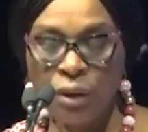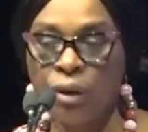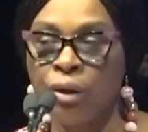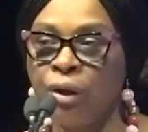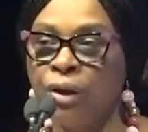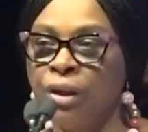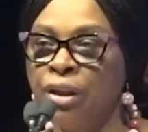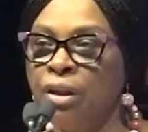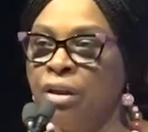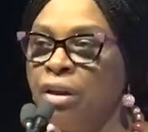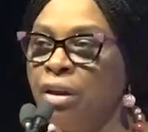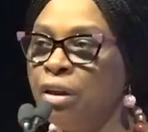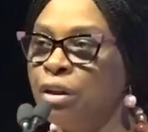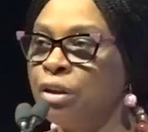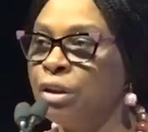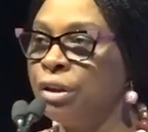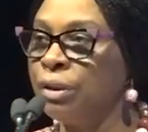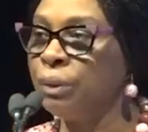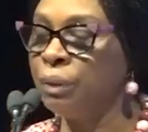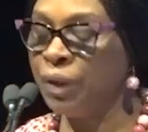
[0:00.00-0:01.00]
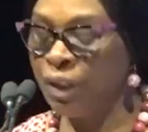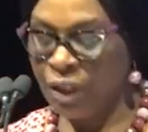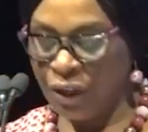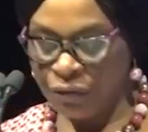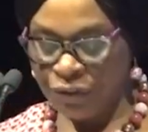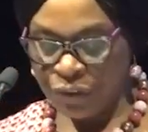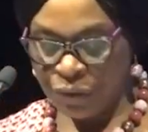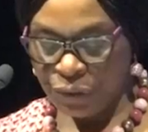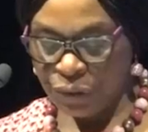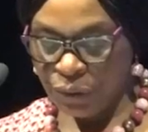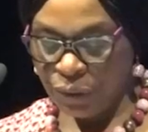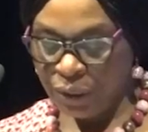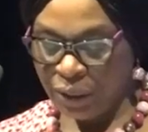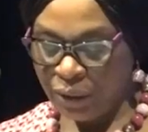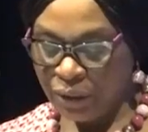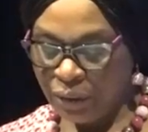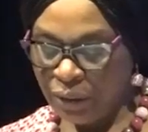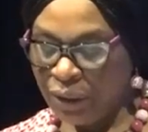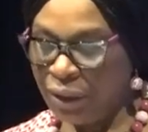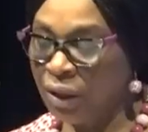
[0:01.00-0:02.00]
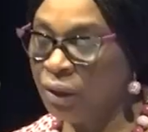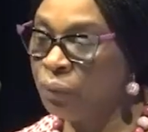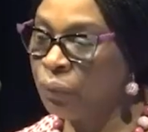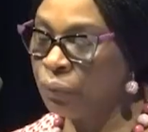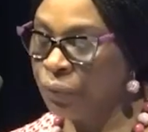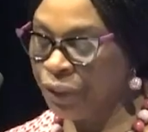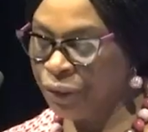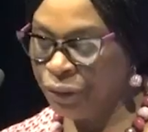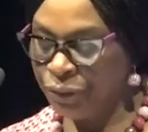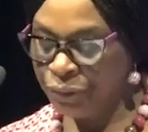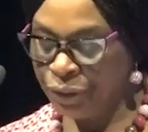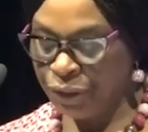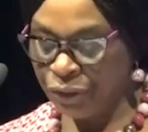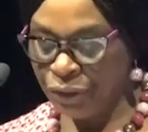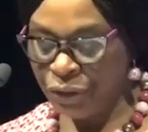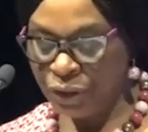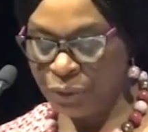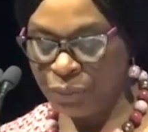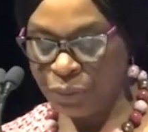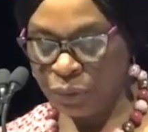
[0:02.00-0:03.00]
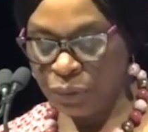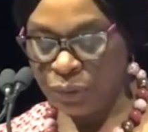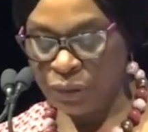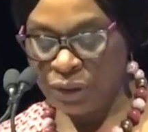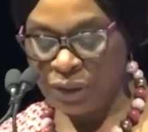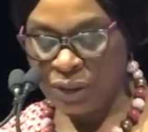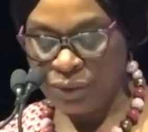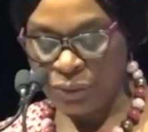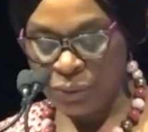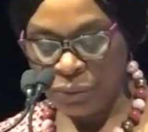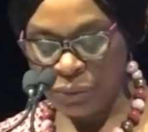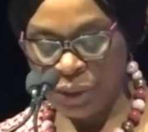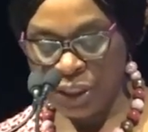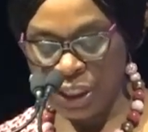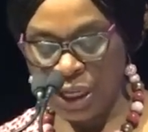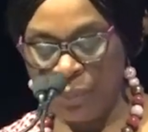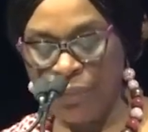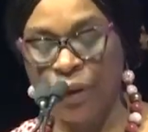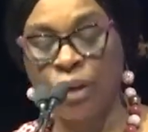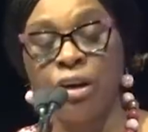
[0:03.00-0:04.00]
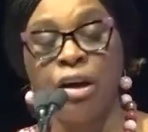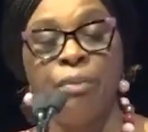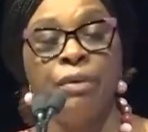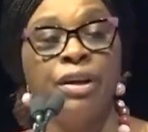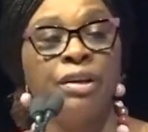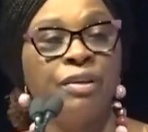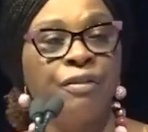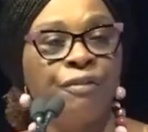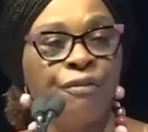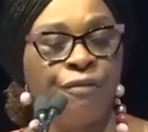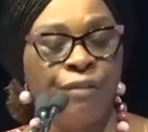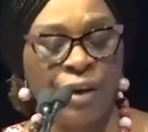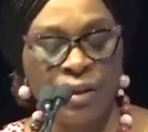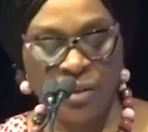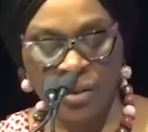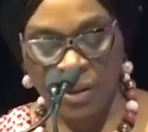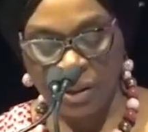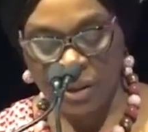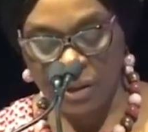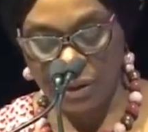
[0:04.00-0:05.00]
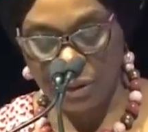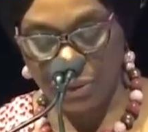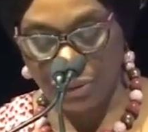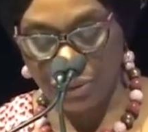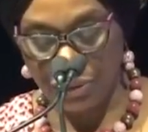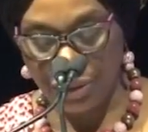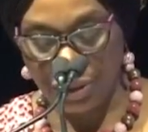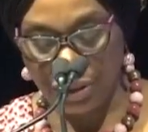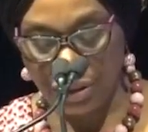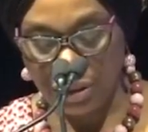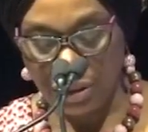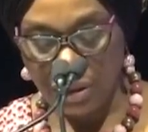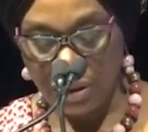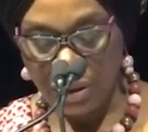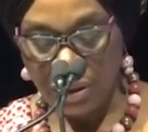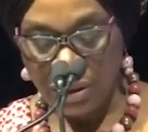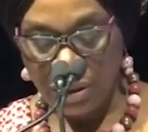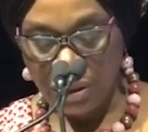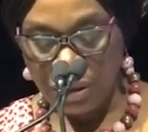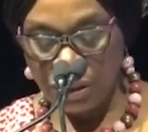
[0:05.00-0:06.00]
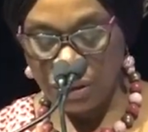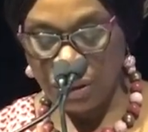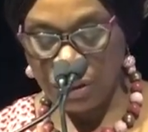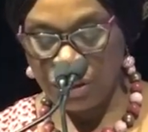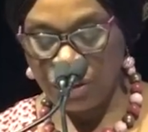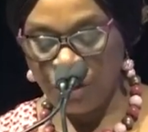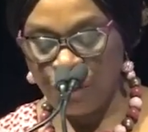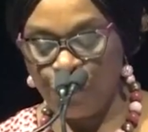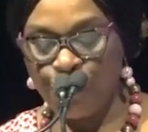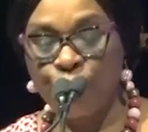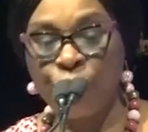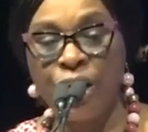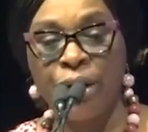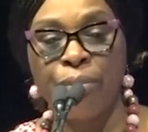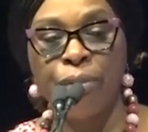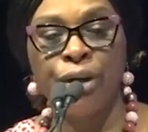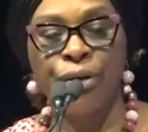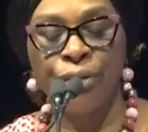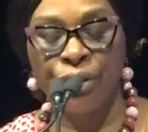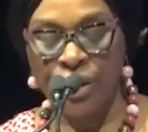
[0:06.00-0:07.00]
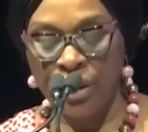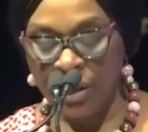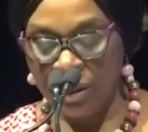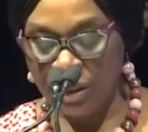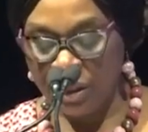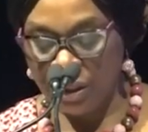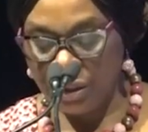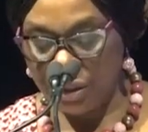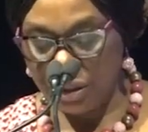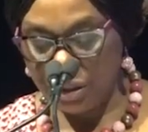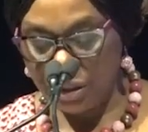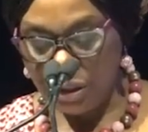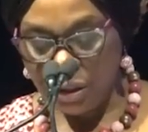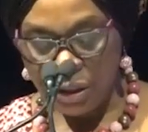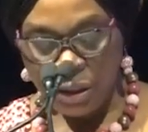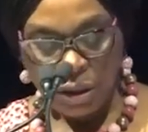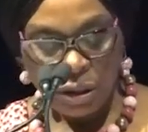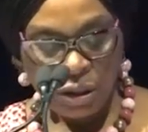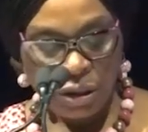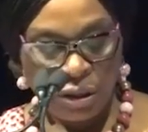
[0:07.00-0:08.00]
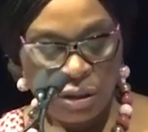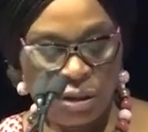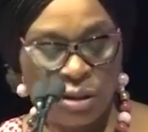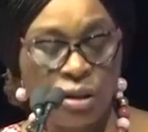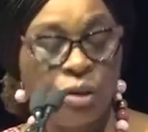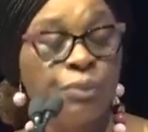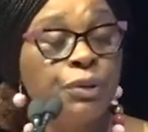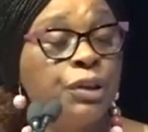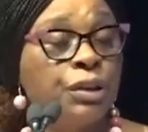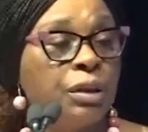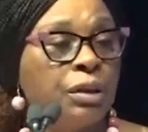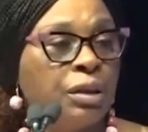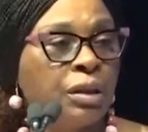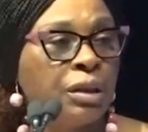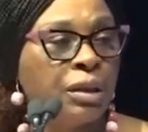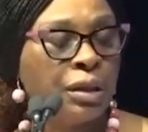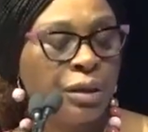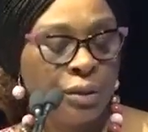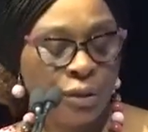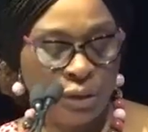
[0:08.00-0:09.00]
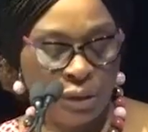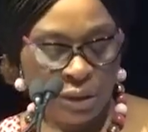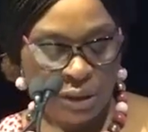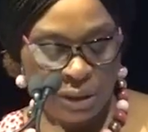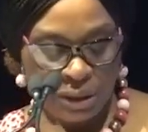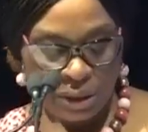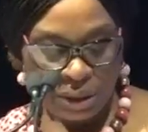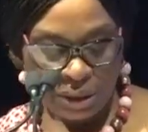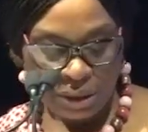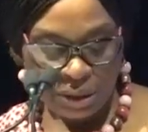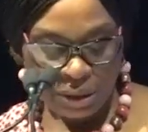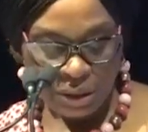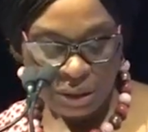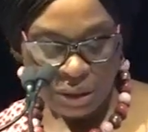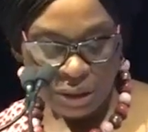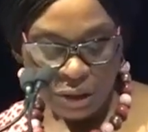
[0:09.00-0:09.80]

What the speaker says: On energy, we have solar and wind renewables, which are becoming the fastest growing source of primary energy consumption on the continent.